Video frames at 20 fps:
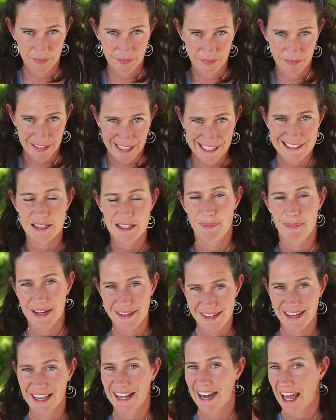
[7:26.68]
It's
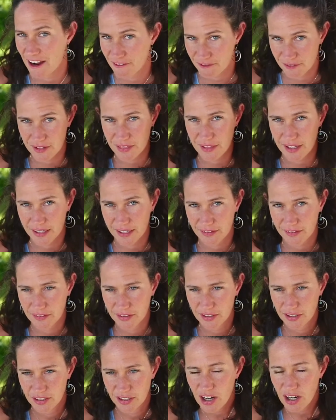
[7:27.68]
amazing at everything?
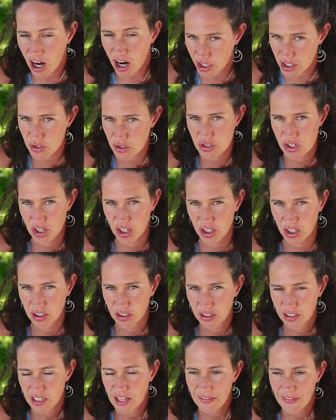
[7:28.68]
Are you sure?
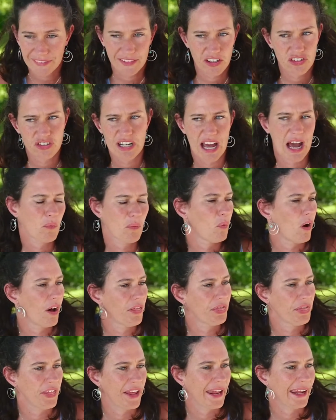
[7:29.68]
Like, there's not one
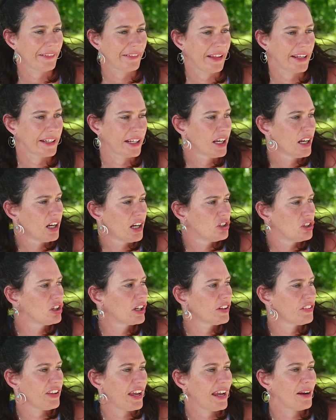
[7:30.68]
thing. Like, you
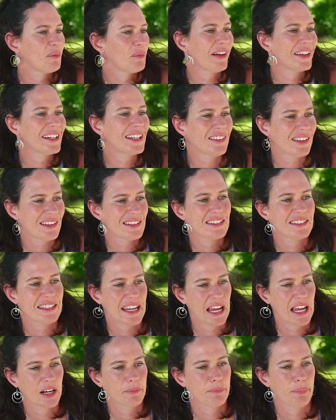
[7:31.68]
could say, well, he doesn't
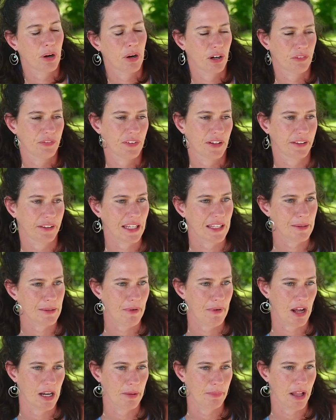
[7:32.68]
stand perfectly at the
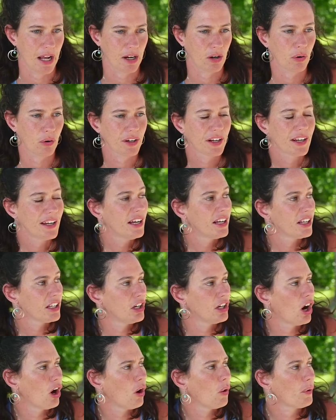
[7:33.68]
mounting block. Or,
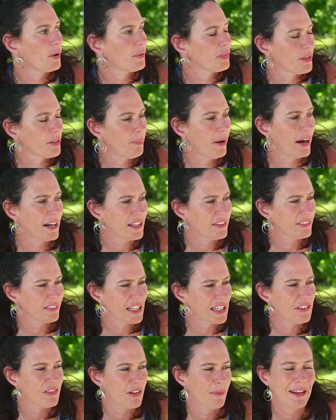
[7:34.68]
the buddies
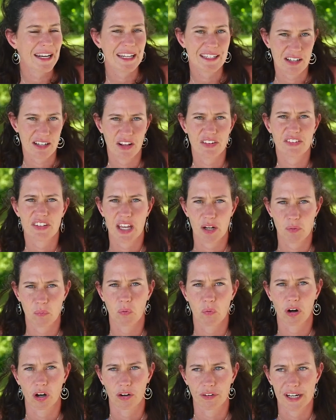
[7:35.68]
leave him and he does get
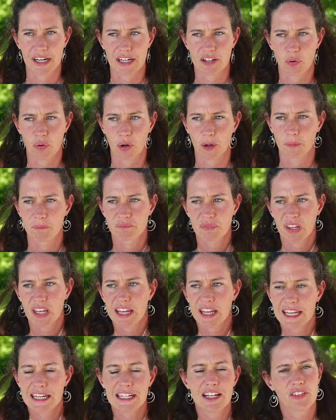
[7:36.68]
worried. Or
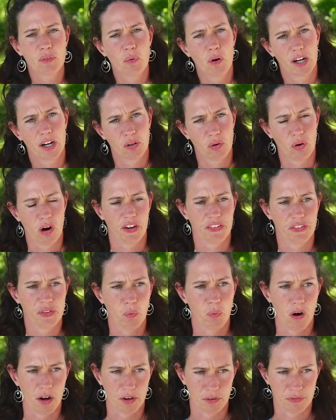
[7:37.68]
he doesn't want to cross the
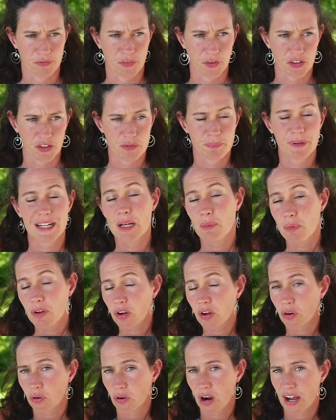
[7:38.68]
water first, but he will
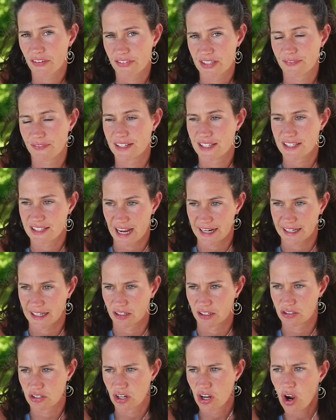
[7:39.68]
cross if he's
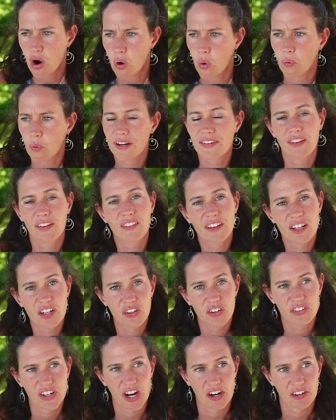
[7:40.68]
second. Or he's a little
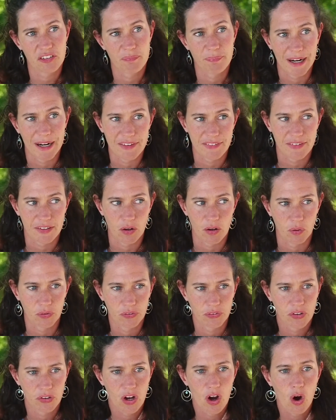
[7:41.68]
scared of bicycles.
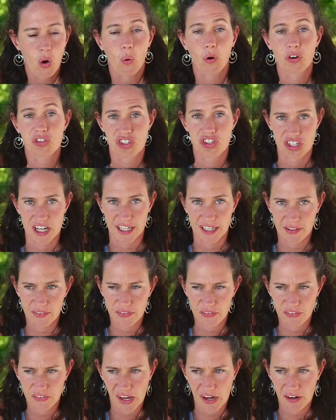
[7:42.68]
Or chickens
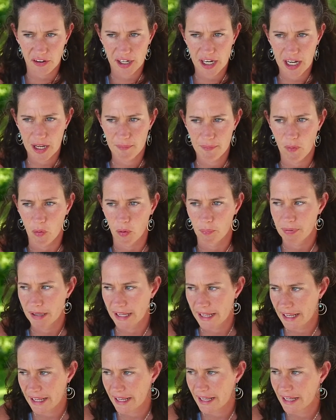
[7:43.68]
scare him, or
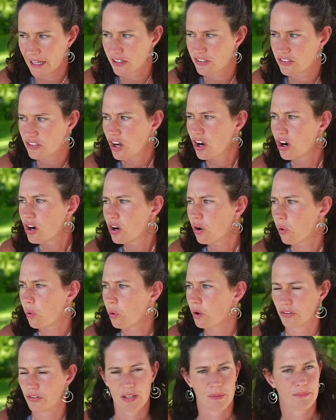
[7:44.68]
pigs.
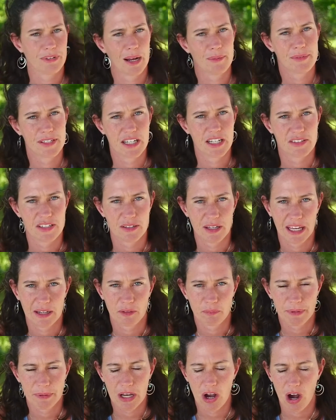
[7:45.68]
Or sometimes he doesn't
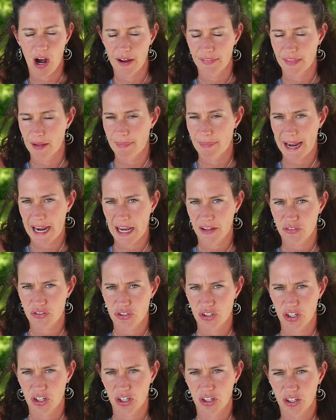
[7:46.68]
be caught in the
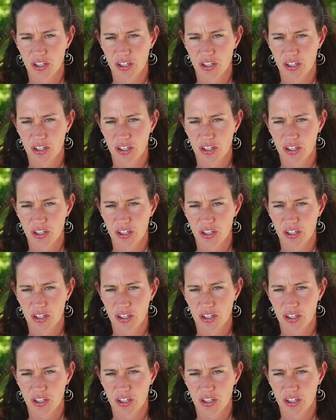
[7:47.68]
pasture.